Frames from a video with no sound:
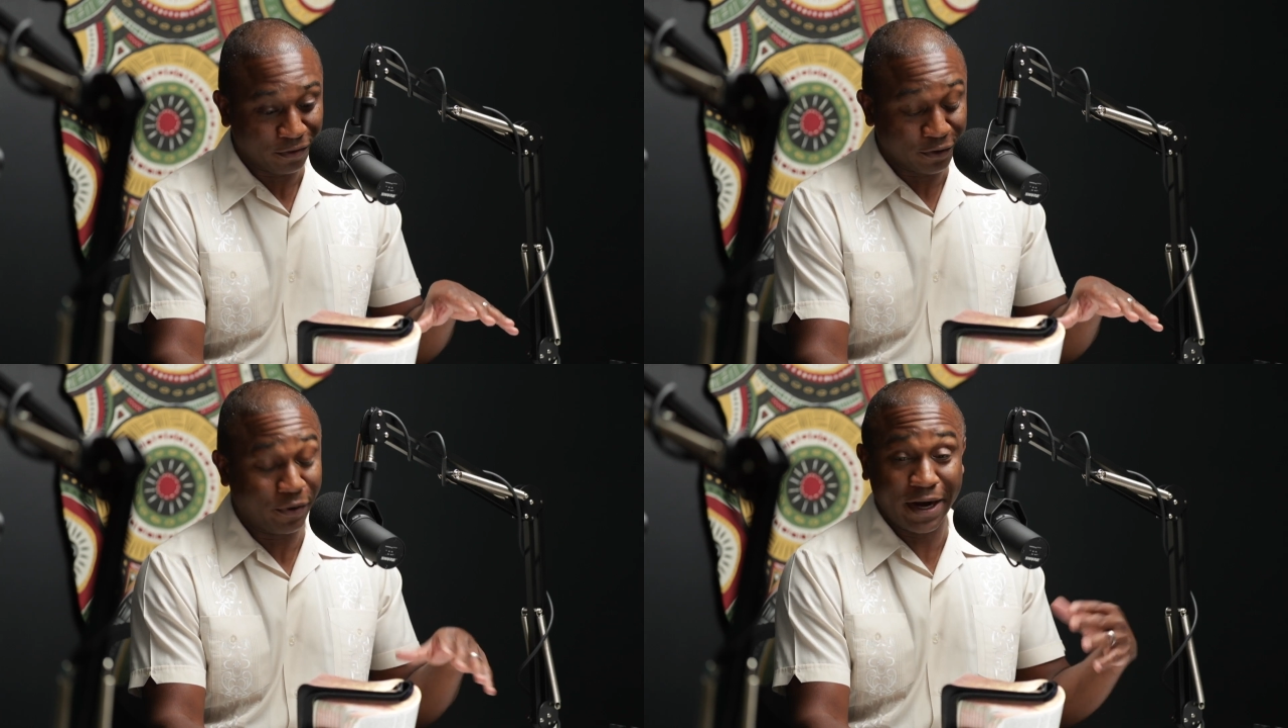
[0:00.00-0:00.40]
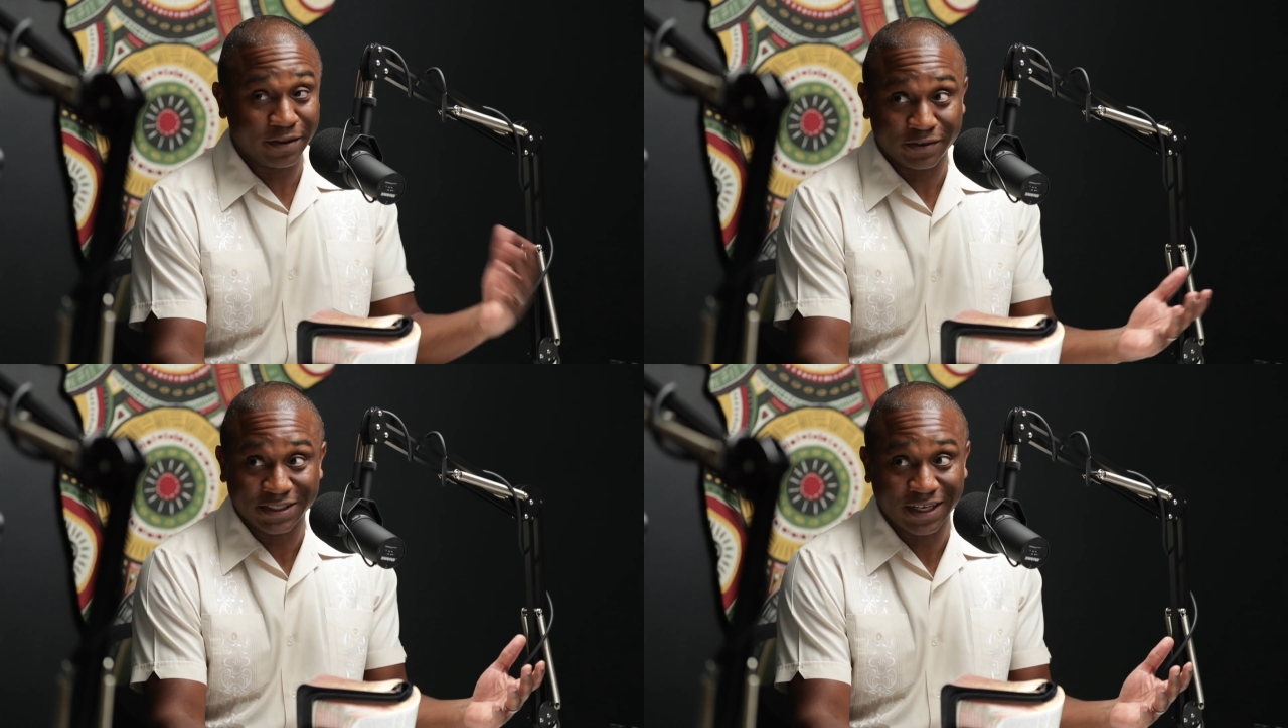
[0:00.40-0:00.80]
already
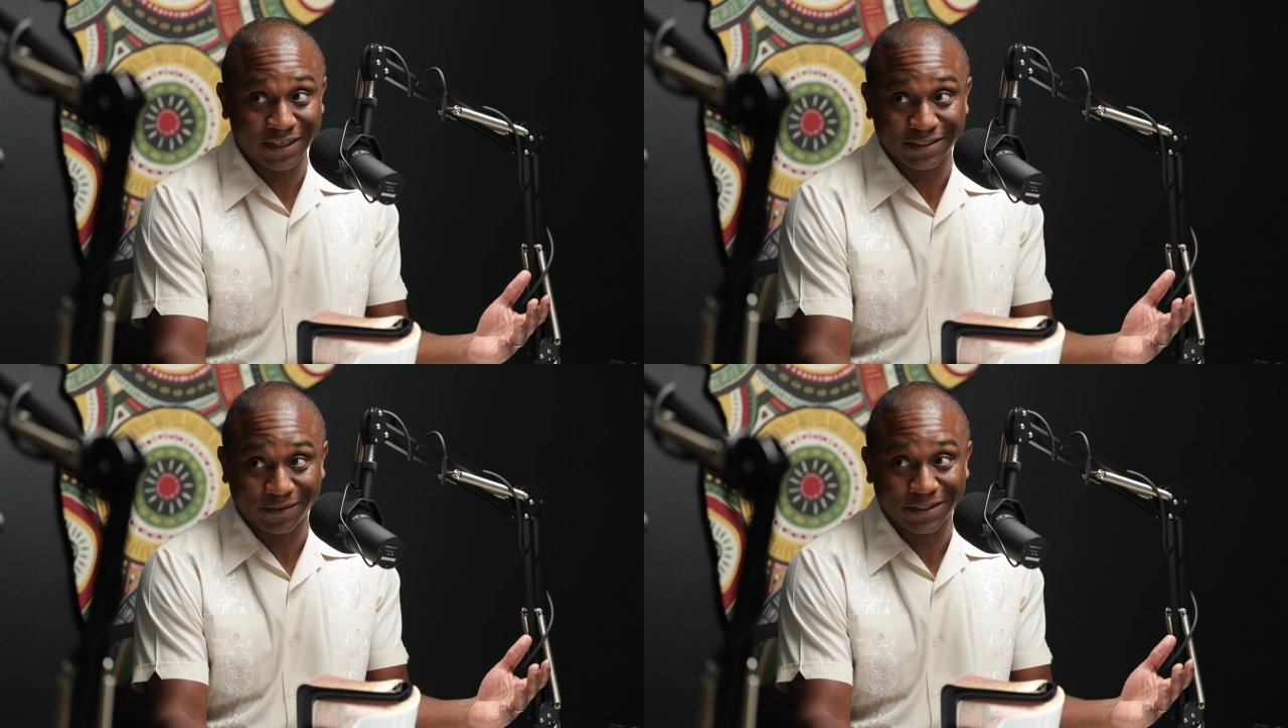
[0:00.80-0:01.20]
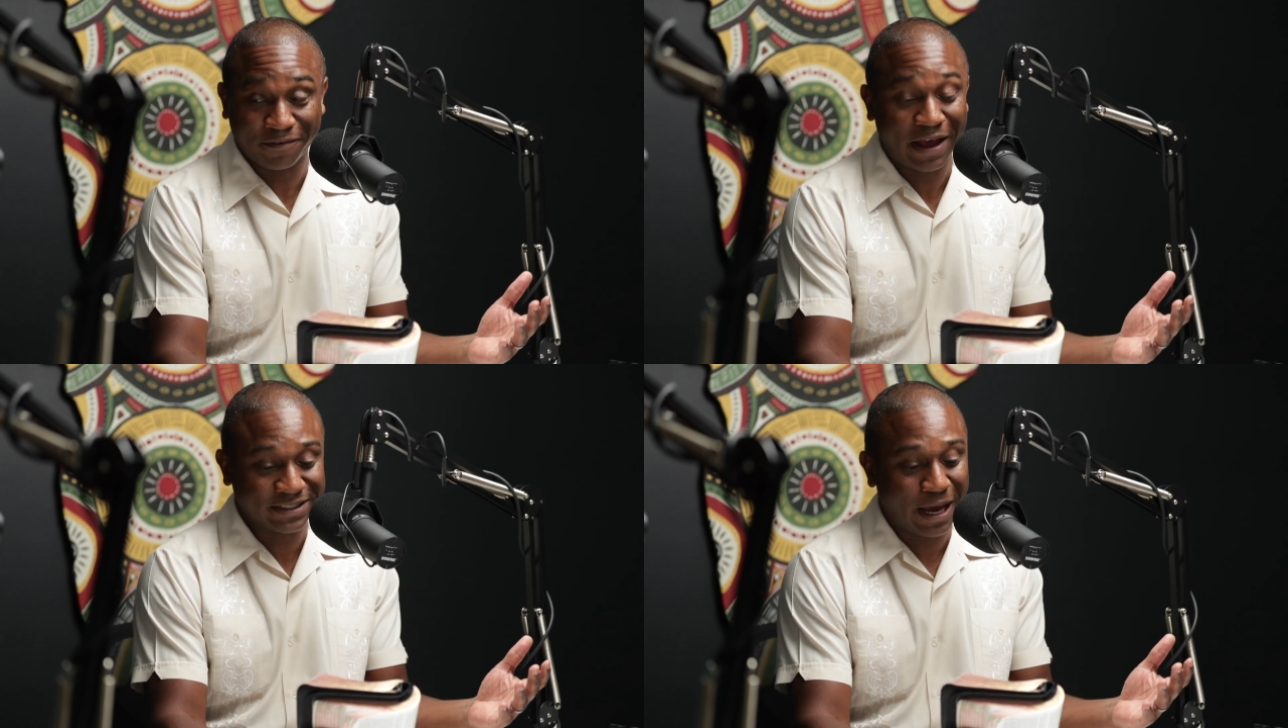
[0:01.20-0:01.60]
they're seeing stuff
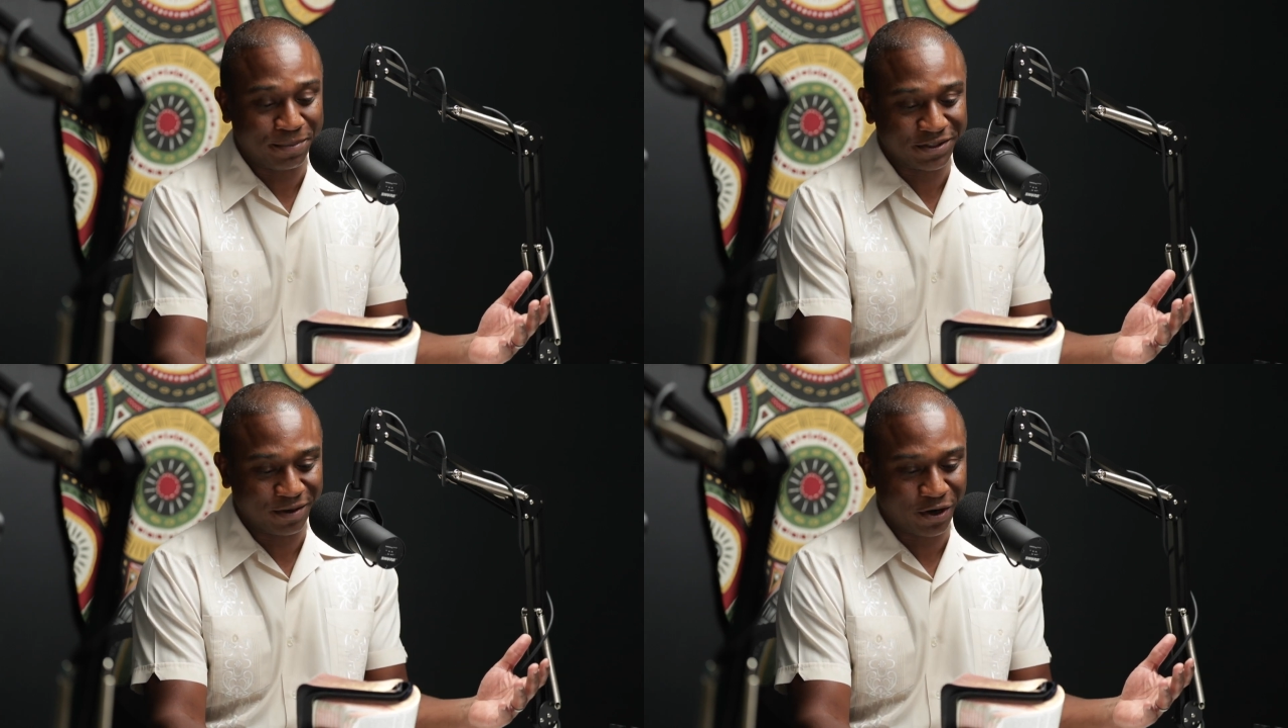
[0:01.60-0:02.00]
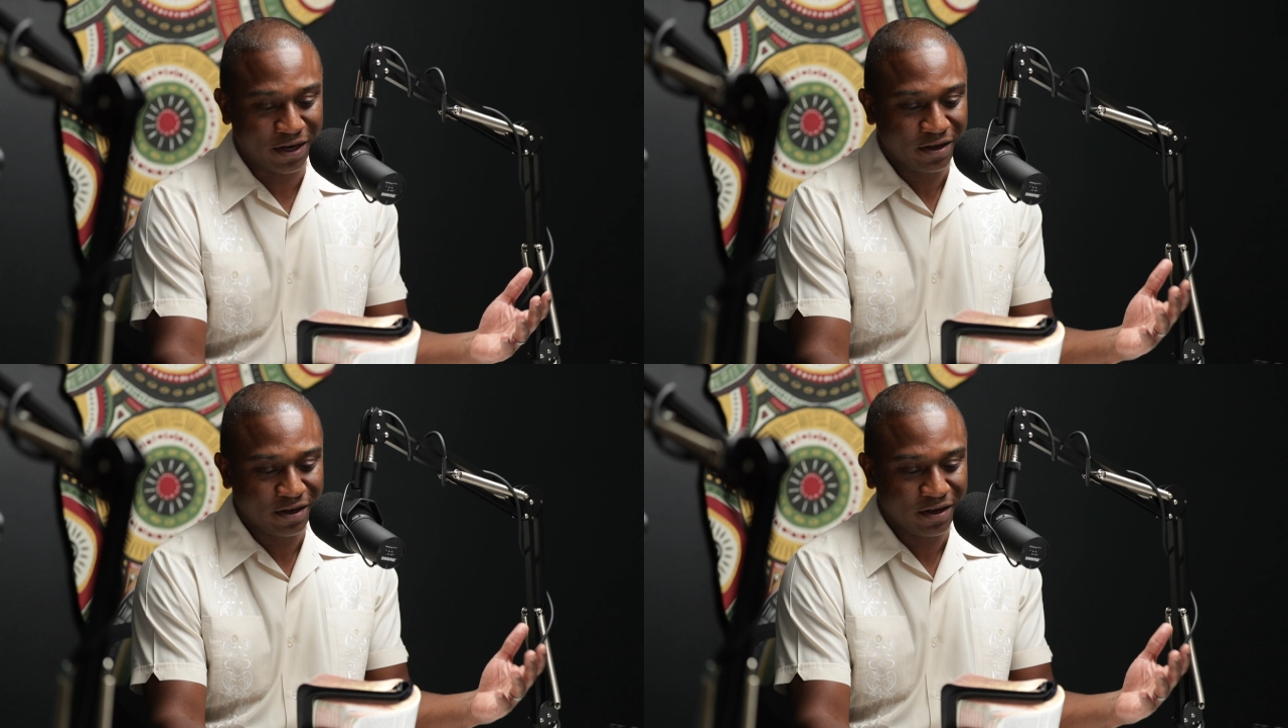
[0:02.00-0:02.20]
has happened to him, right?